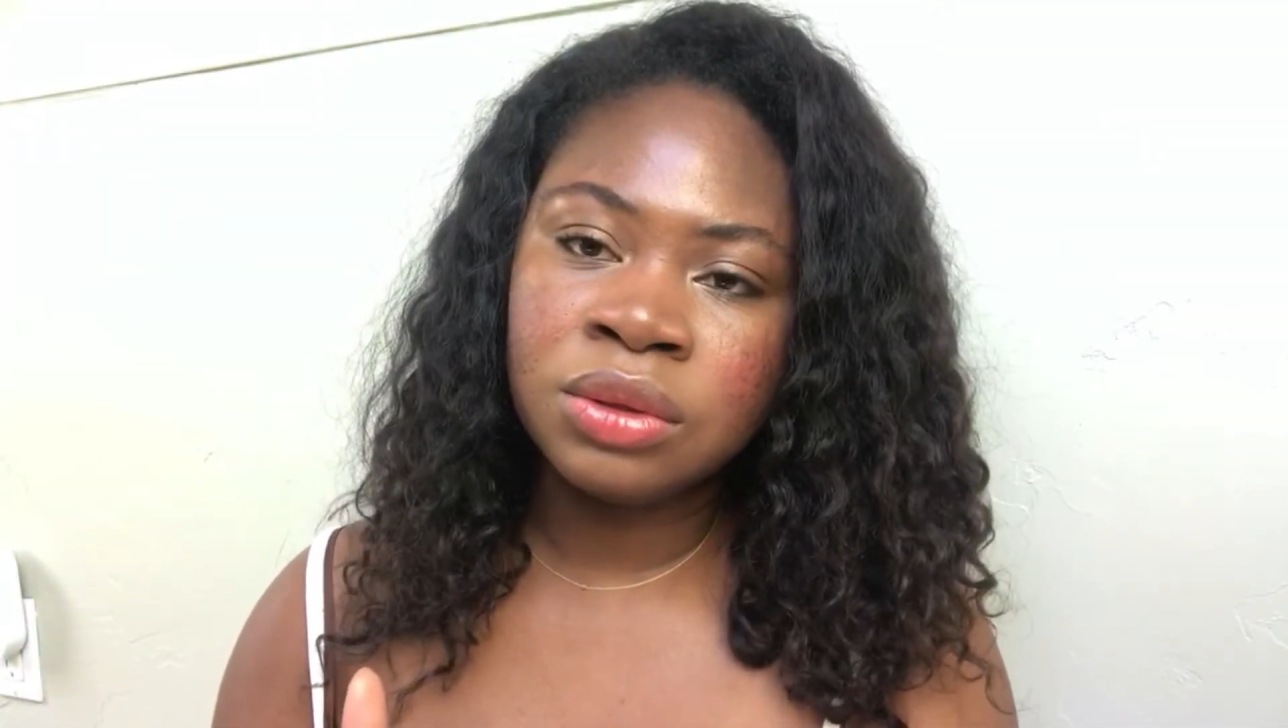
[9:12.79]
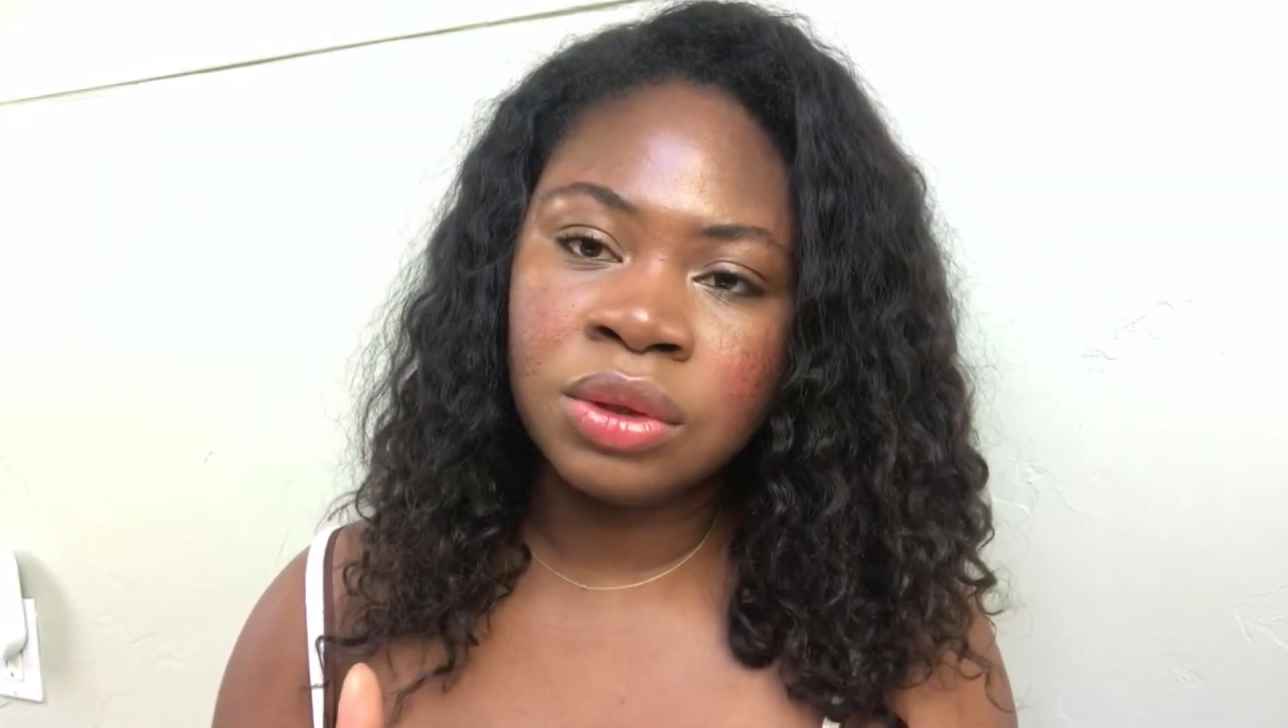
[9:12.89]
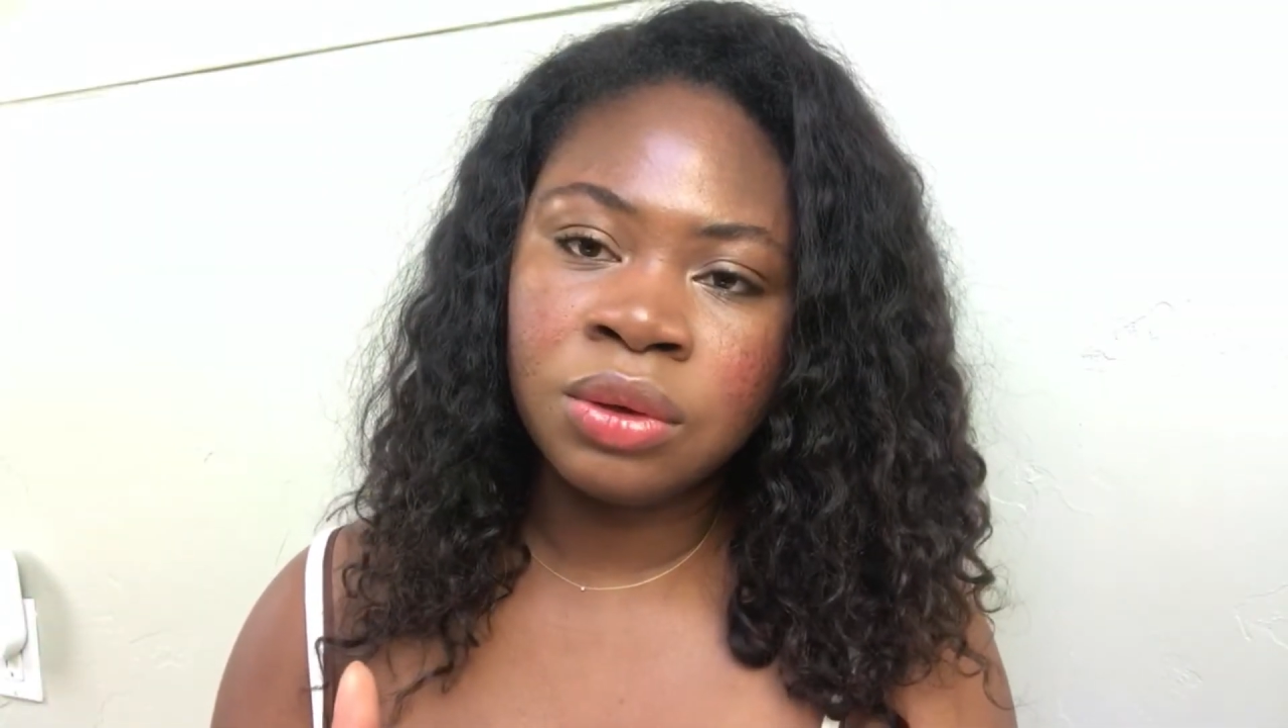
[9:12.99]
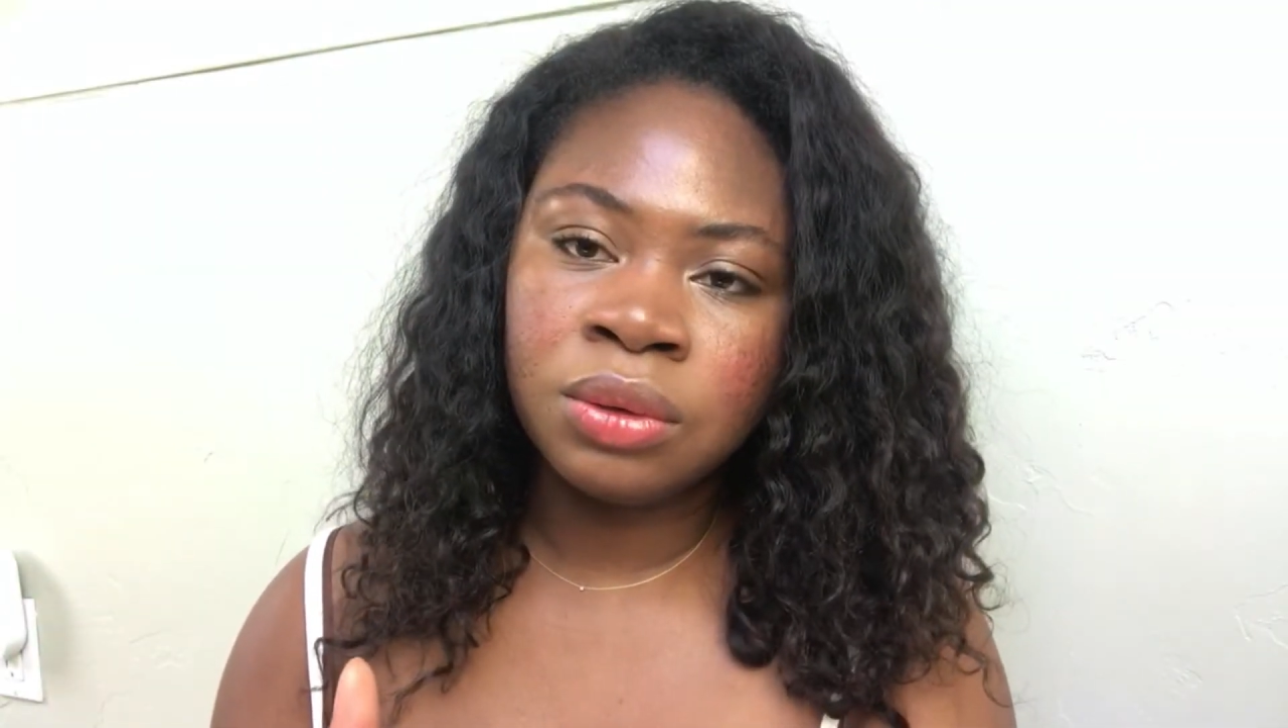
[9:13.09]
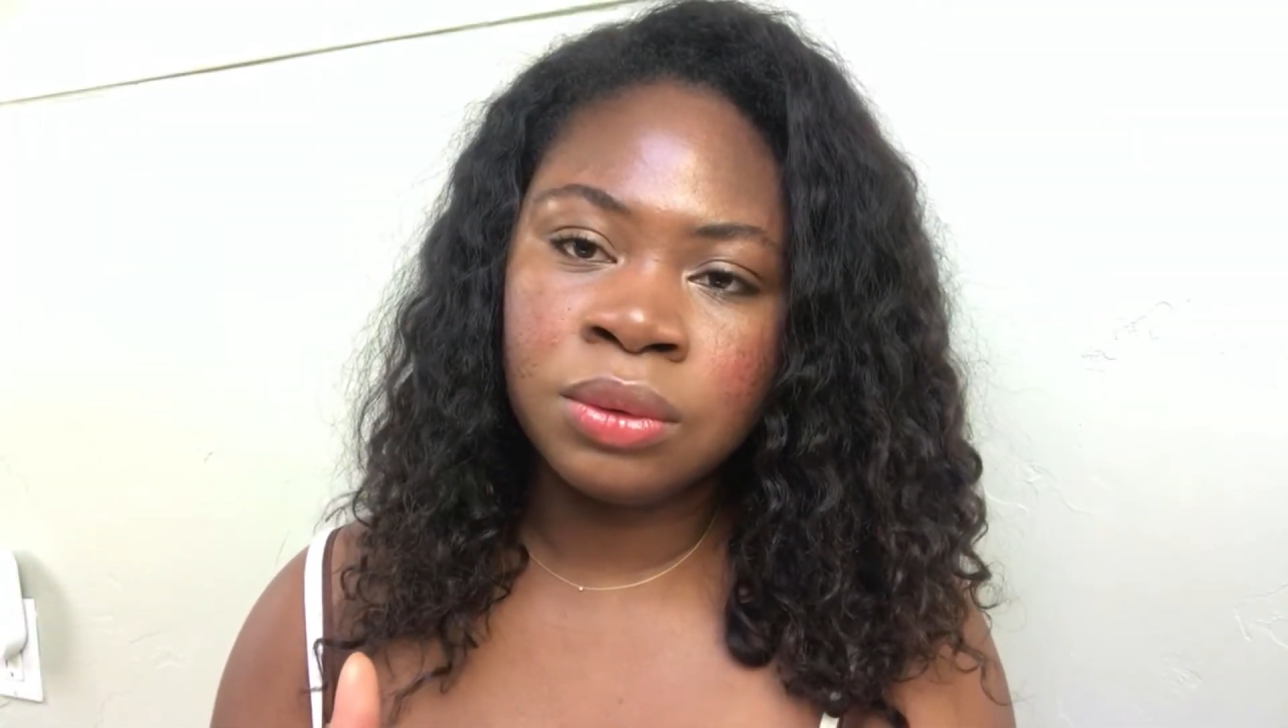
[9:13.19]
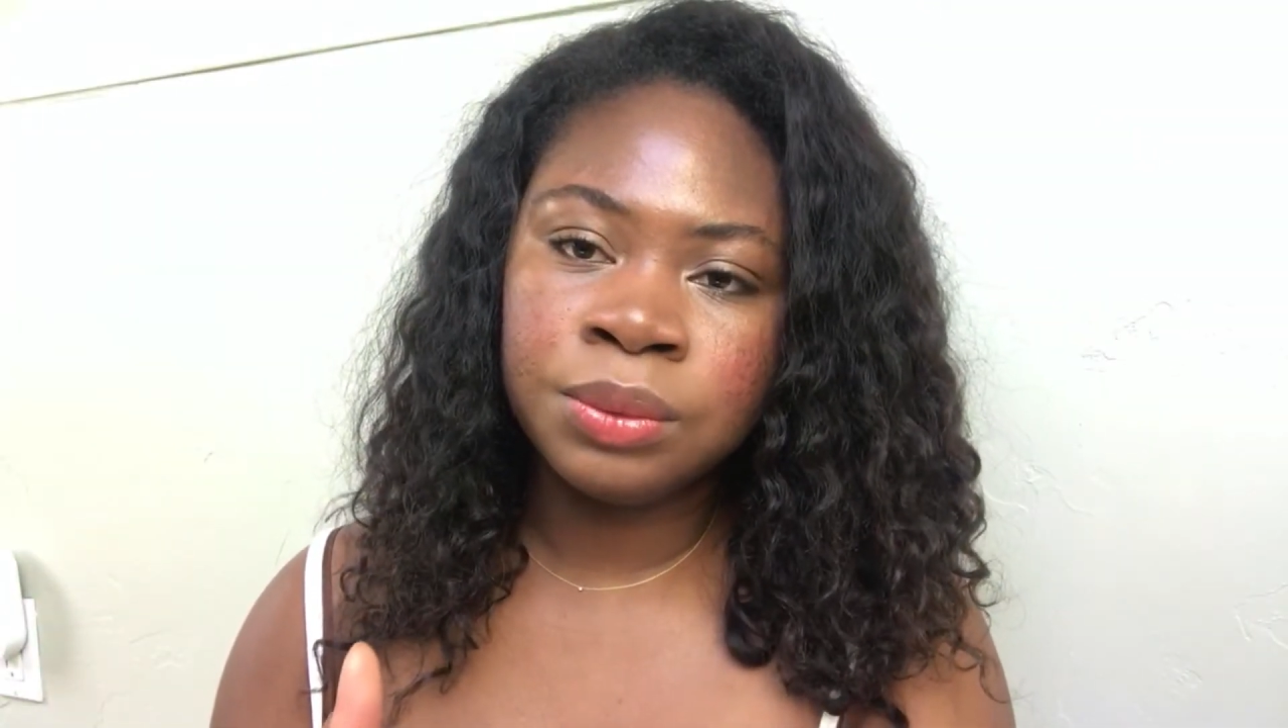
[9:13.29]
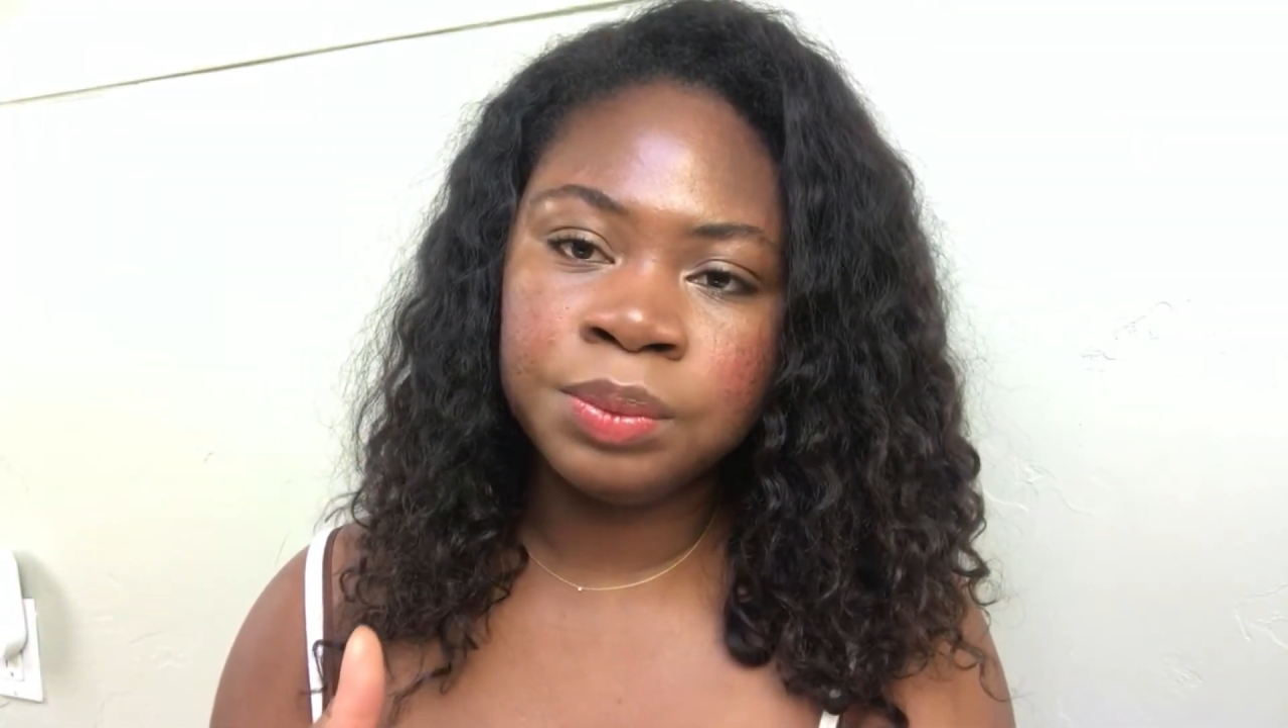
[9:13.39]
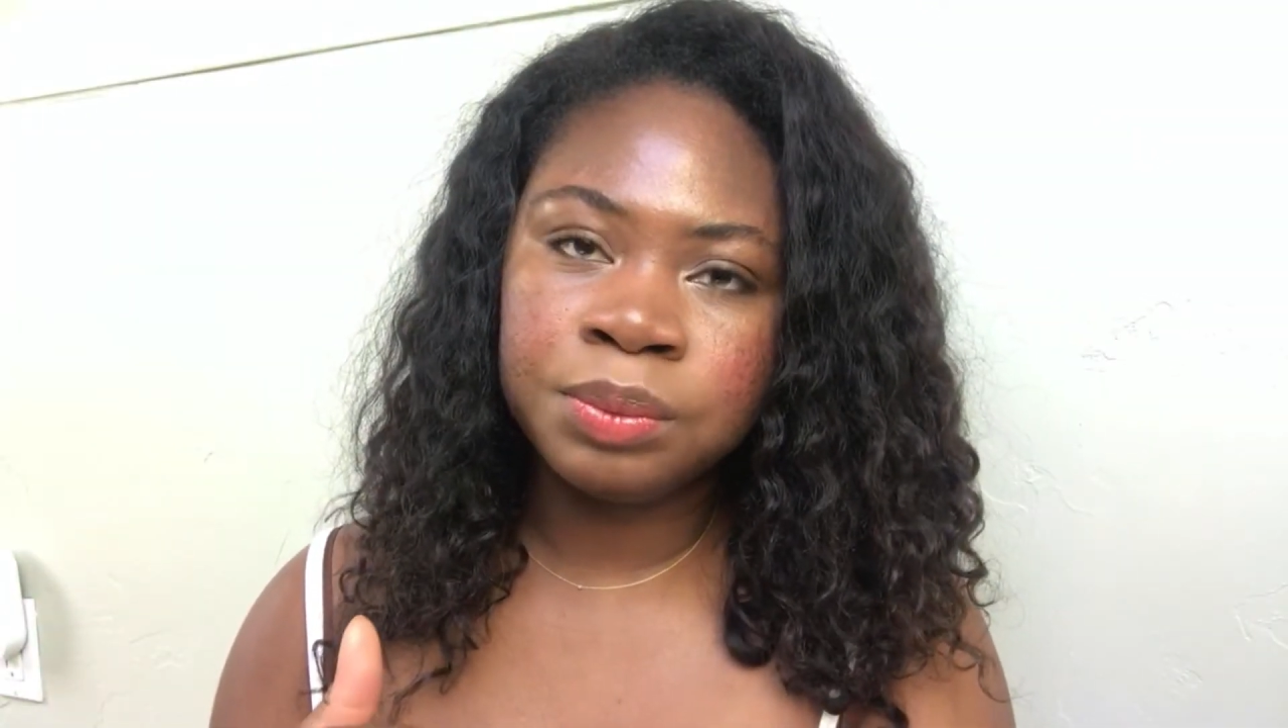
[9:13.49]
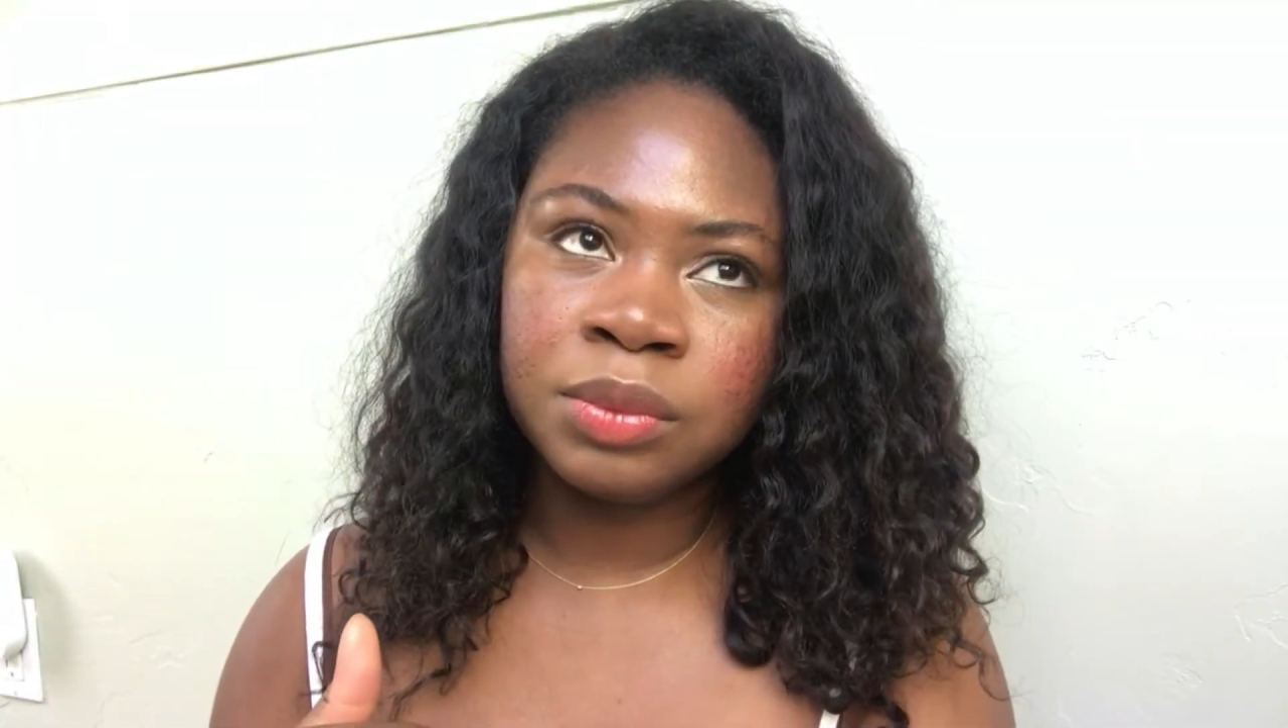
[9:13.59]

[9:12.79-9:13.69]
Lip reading: so